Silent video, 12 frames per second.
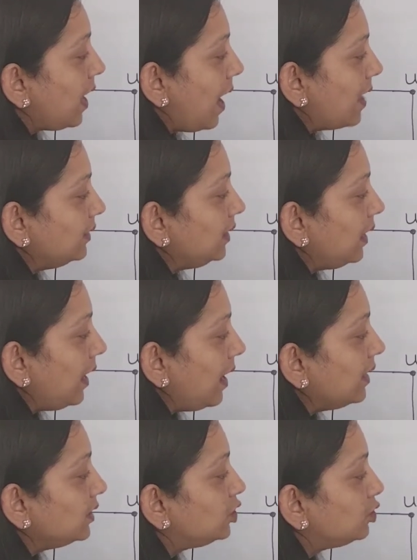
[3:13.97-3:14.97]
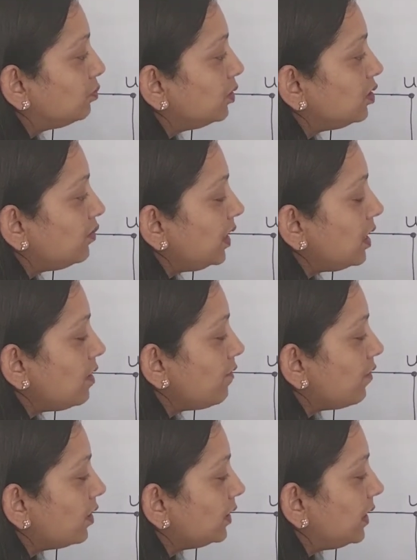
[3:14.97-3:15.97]
and the edge between
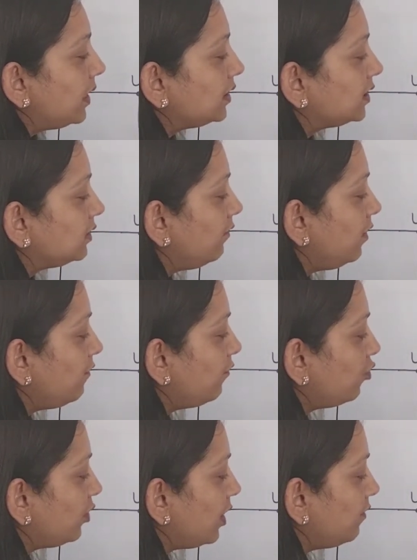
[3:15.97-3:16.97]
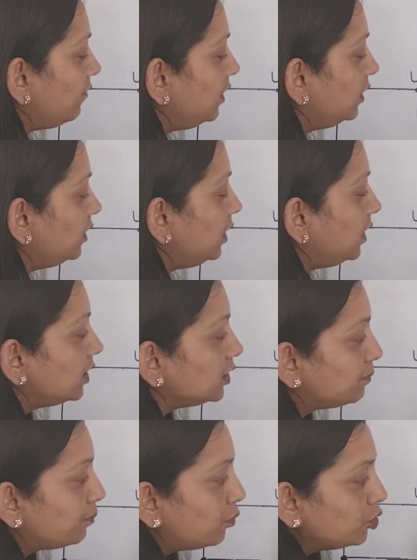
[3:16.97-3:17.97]
vertex V4 and V3 is
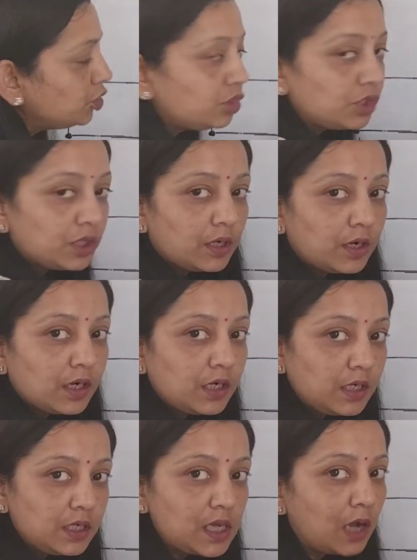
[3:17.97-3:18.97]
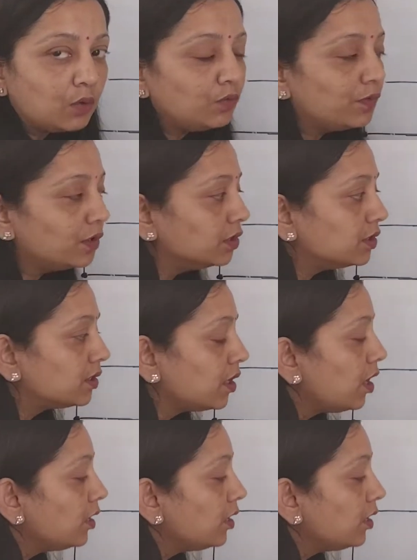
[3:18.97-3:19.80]
pushed downwards,